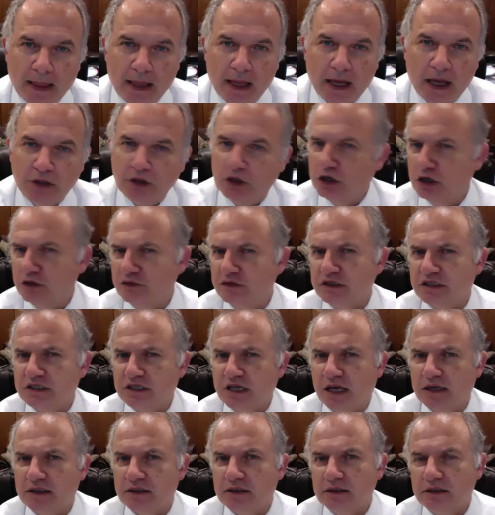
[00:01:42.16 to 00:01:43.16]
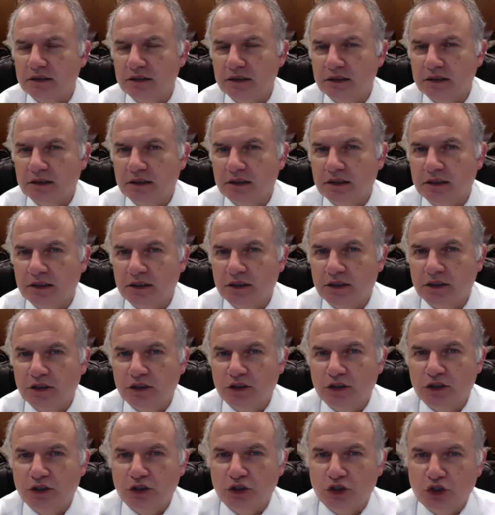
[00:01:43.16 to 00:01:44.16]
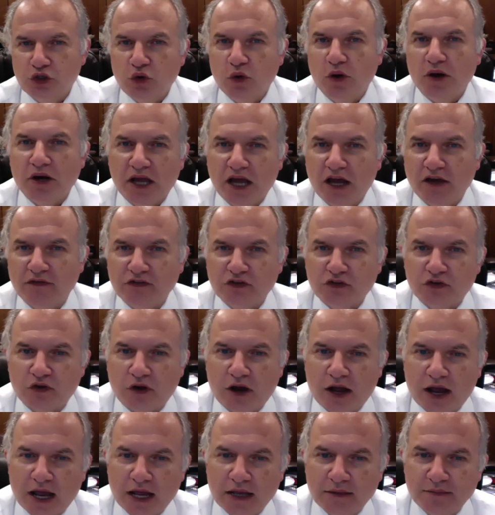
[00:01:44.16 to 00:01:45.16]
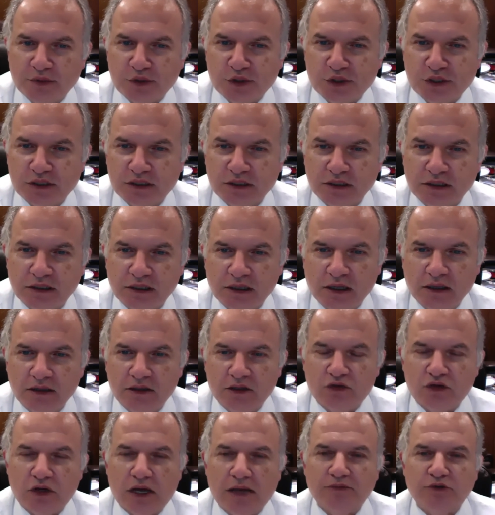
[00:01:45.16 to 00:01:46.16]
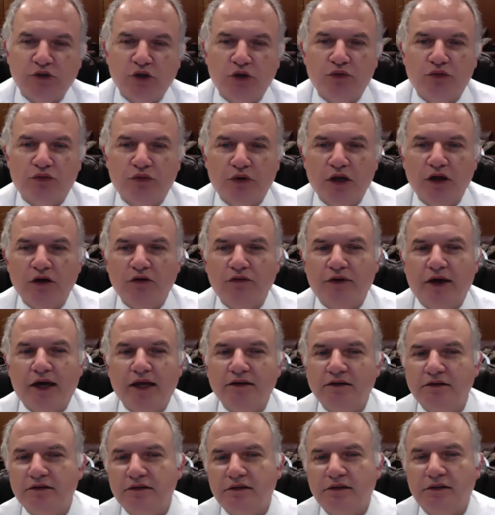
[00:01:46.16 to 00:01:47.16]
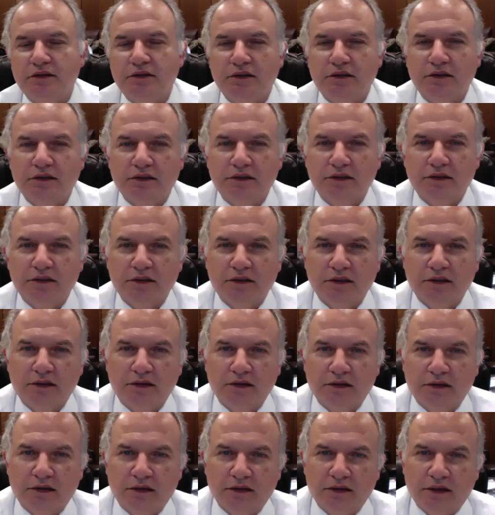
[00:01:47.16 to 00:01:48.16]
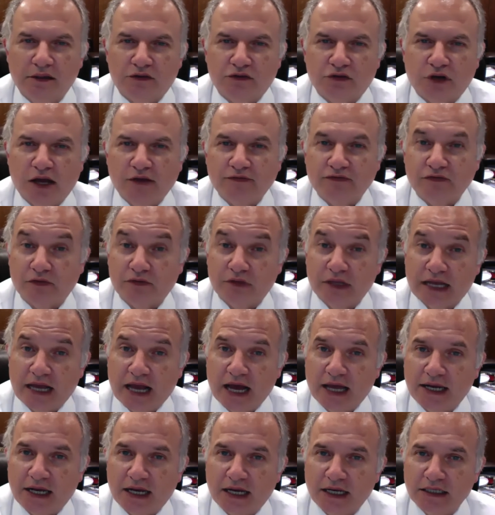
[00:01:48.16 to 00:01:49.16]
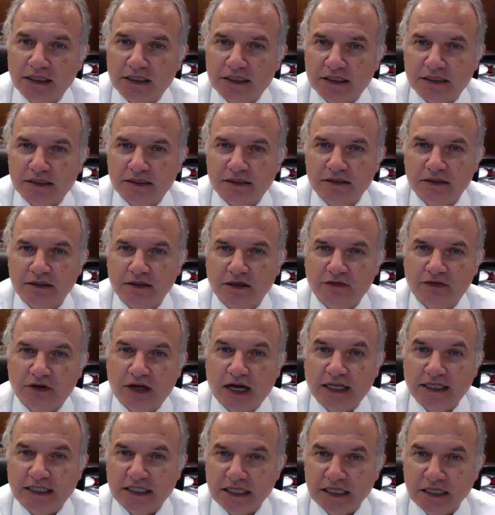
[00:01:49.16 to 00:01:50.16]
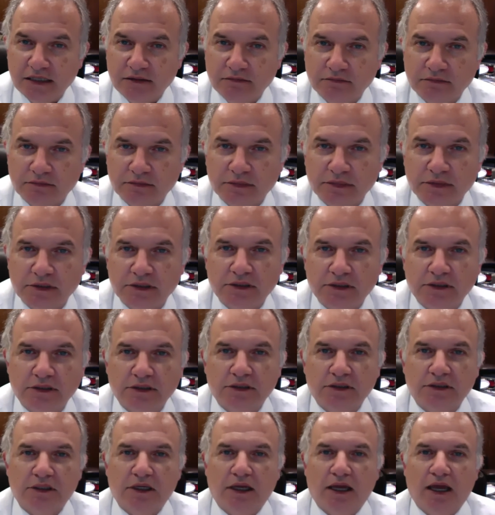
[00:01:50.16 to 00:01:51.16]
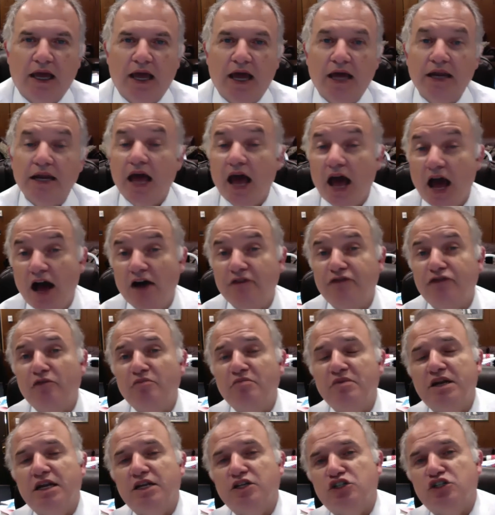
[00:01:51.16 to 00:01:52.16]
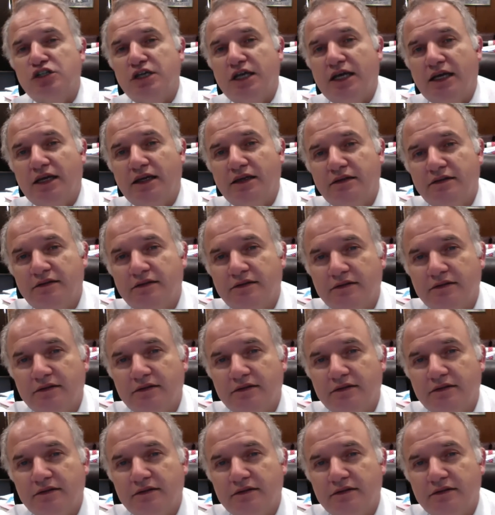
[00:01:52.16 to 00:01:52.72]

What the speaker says: And all of a sudden, 2.5 tribes, the tribes of Reuben, the tribes of the Gadites, of Gadi, and half of Manasseh